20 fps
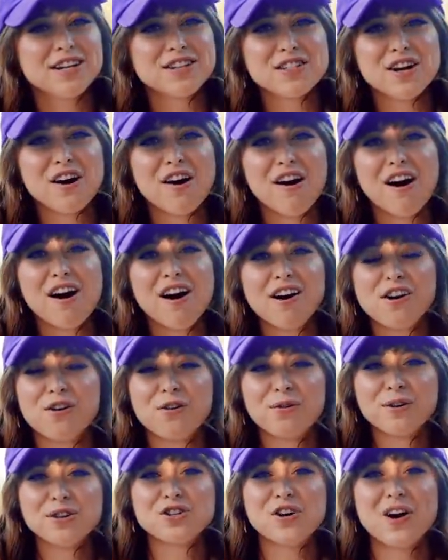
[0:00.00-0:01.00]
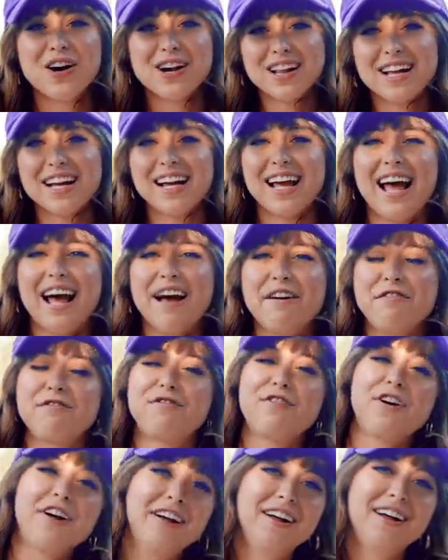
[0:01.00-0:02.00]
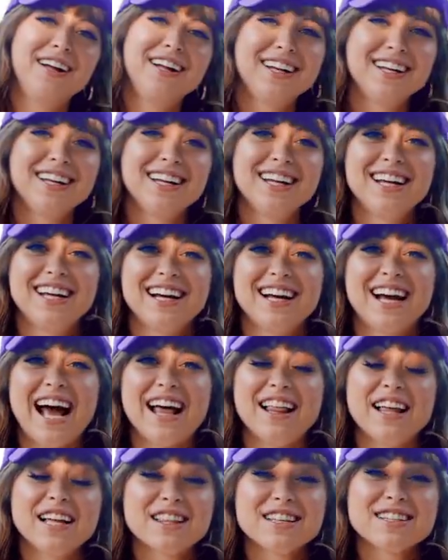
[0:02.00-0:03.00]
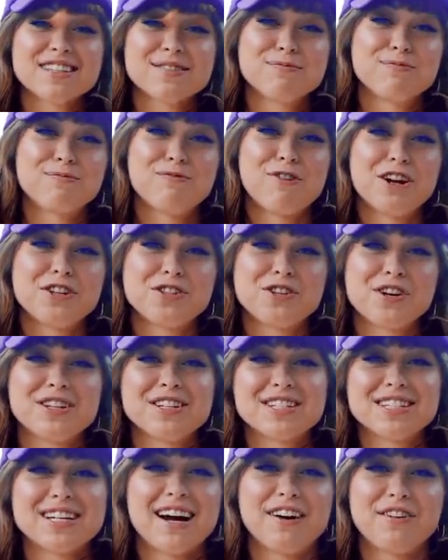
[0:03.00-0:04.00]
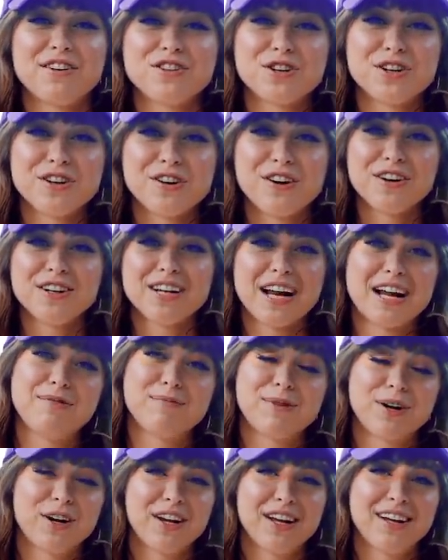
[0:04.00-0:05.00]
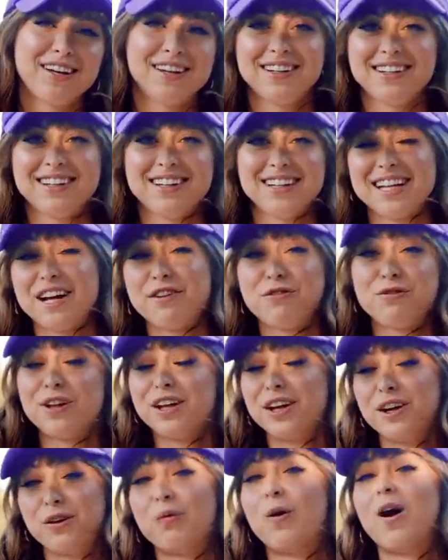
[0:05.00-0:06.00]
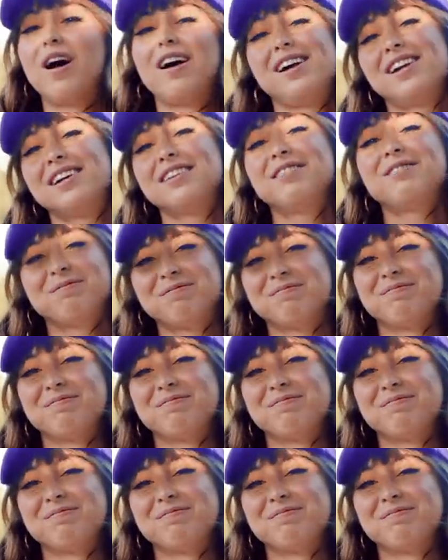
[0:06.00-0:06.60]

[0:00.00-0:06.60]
to talk or we're trying to like have fun, I like this restaurant, this Thai restaurant called Night Market. They have really good wine.